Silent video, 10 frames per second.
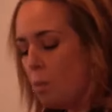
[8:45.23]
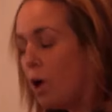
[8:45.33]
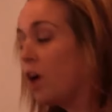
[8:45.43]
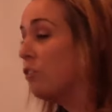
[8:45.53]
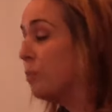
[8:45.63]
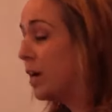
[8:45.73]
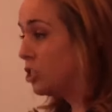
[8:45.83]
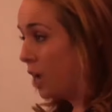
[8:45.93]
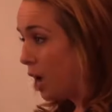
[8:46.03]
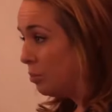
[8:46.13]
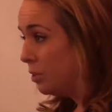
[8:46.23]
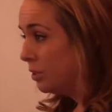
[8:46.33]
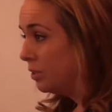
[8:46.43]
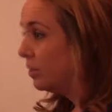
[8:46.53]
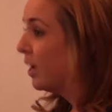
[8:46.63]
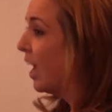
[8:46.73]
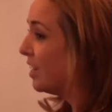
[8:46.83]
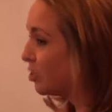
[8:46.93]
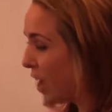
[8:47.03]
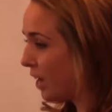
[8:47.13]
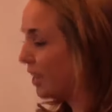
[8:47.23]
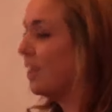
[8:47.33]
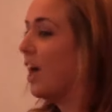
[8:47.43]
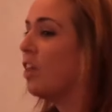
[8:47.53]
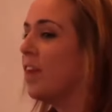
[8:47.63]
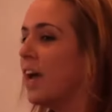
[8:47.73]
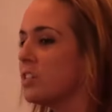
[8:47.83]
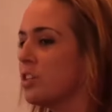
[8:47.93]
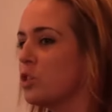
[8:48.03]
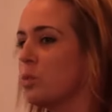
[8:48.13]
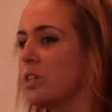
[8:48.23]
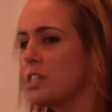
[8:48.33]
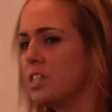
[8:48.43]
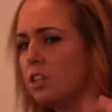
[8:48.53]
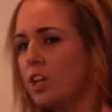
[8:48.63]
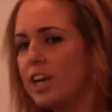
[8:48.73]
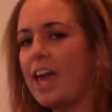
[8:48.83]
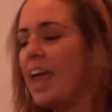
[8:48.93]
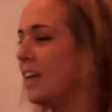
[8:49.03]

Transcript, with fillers: Part of my job in tracking the health hazards was to look at